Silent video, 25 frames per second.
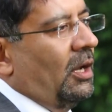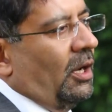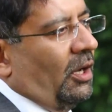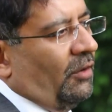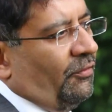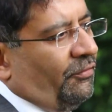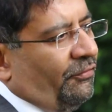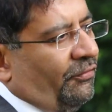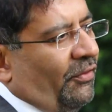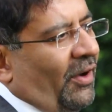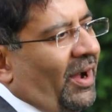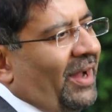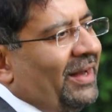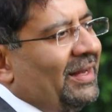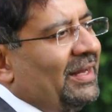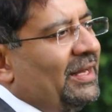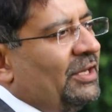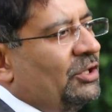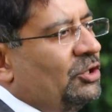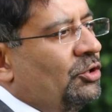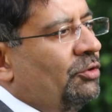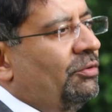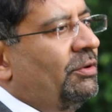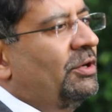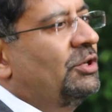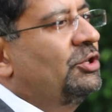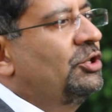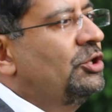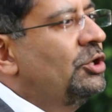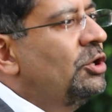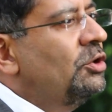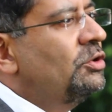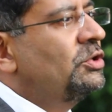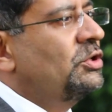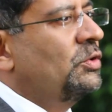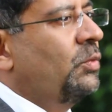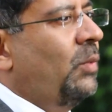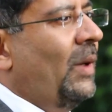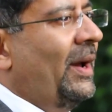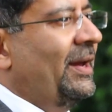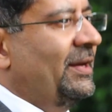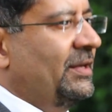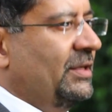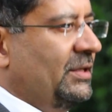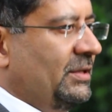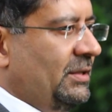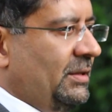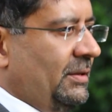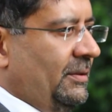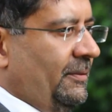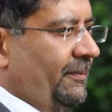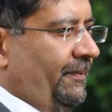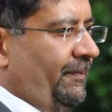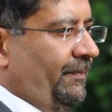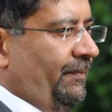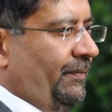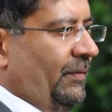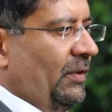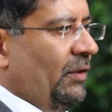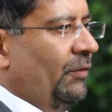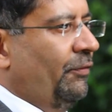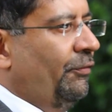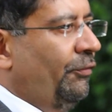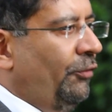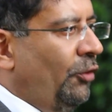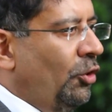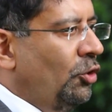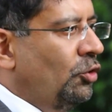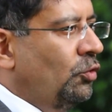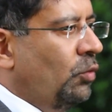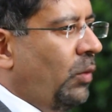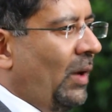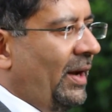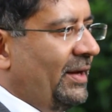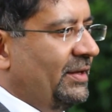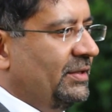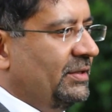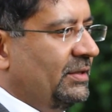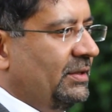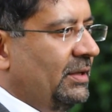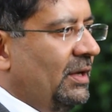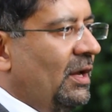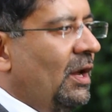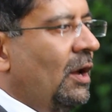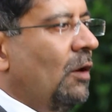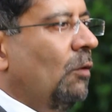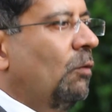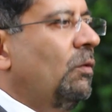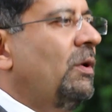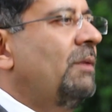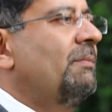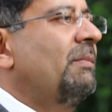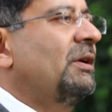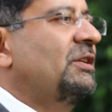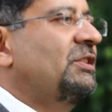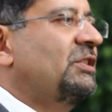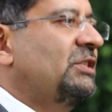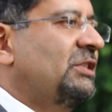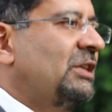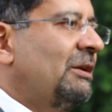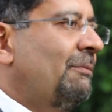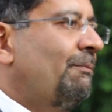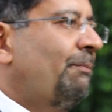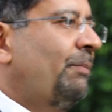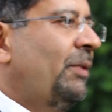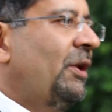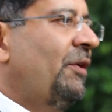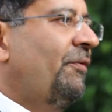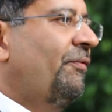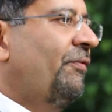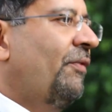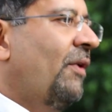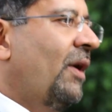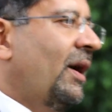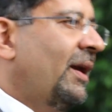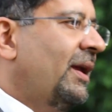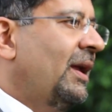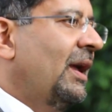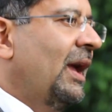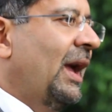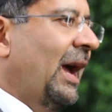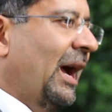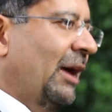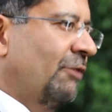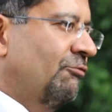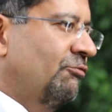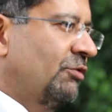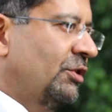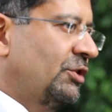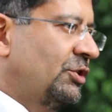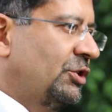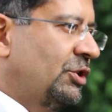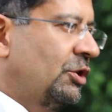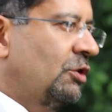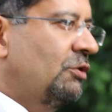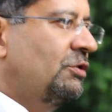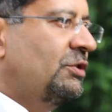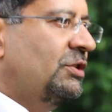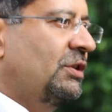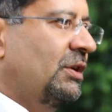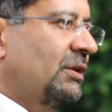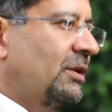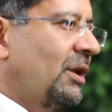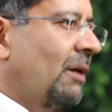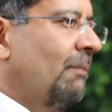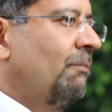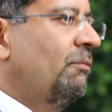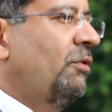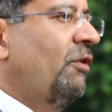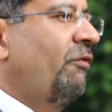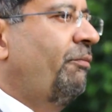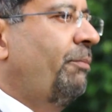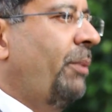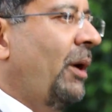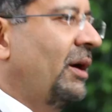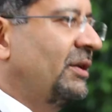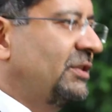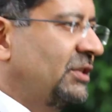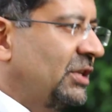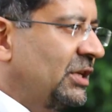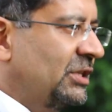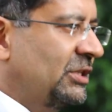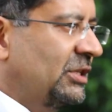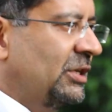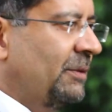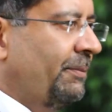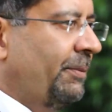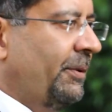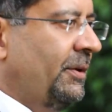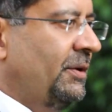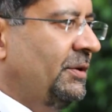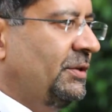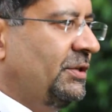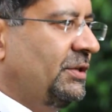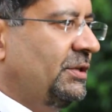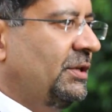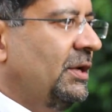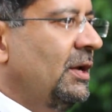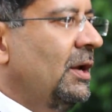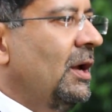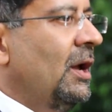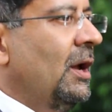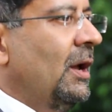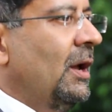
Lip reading: and finally, to reduce waste, food waste, we must simplify and reduce the number of participants